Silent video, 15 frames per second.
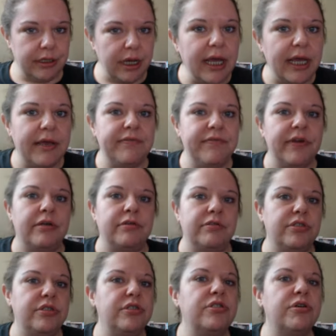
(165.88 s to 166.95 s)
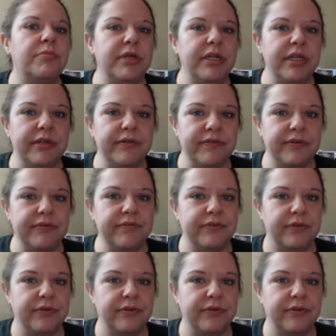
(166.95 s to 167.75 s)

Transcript: I have found so many different